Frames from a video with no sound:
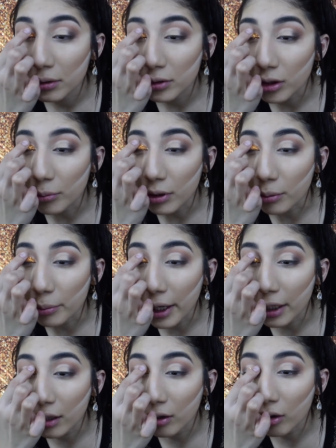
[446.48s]
So I'm gonna
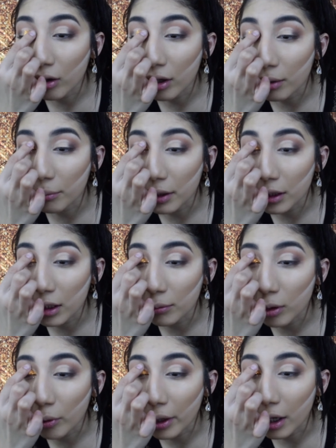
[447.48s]
pack it on, I'm gonna keep
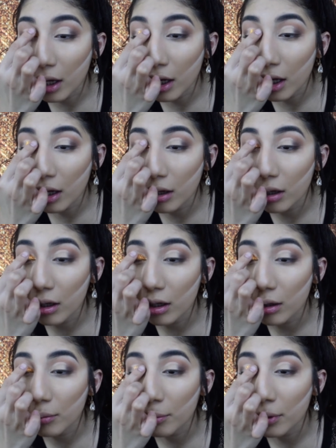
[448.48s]
going up.